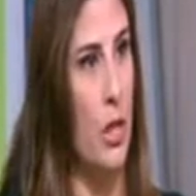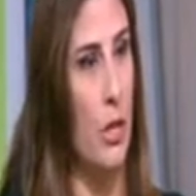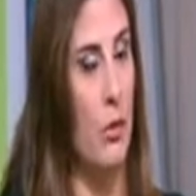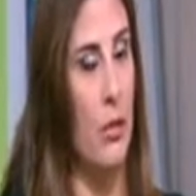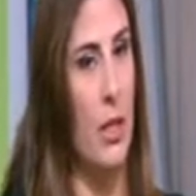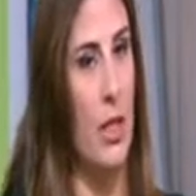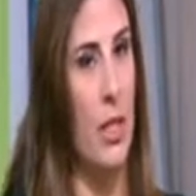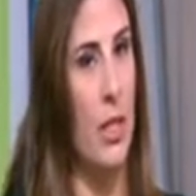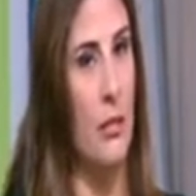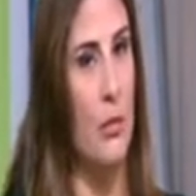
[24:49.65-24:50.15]
you
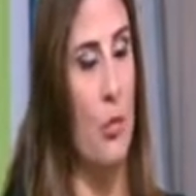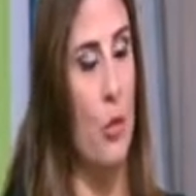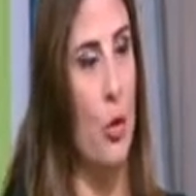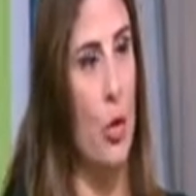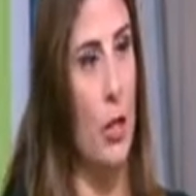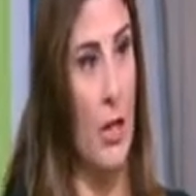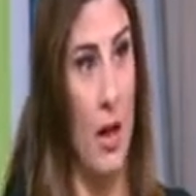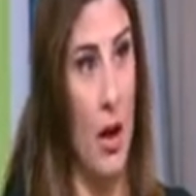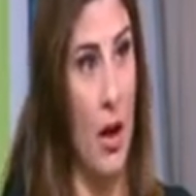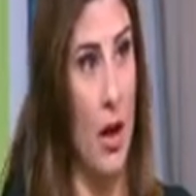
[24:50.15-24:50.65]
will need
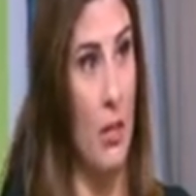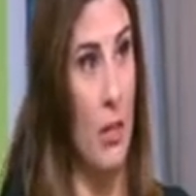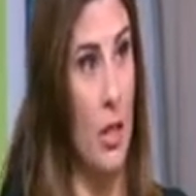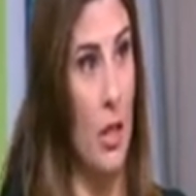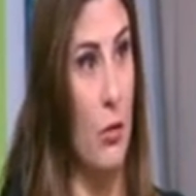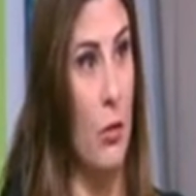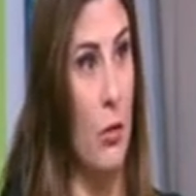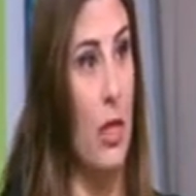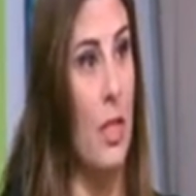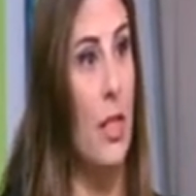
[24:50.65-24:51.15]
more time,
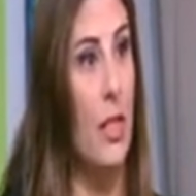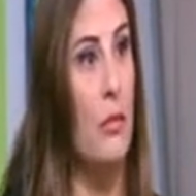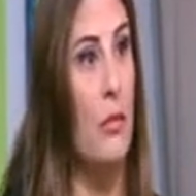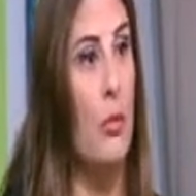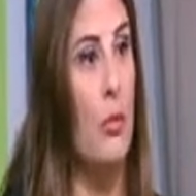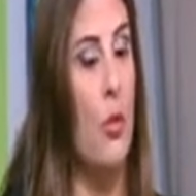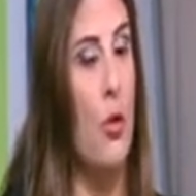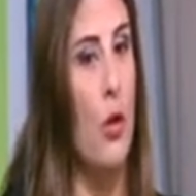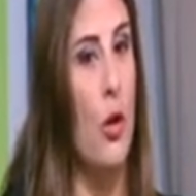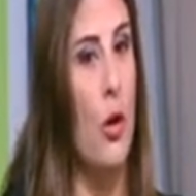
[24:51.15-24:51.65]
you will need
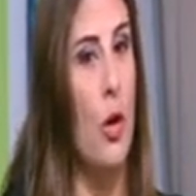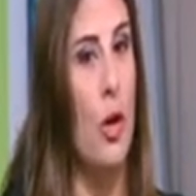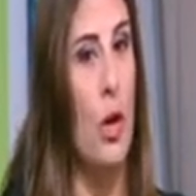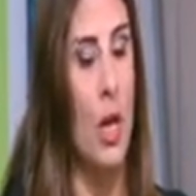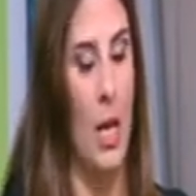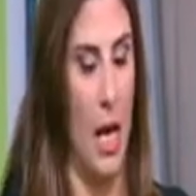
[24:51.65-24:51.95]
more,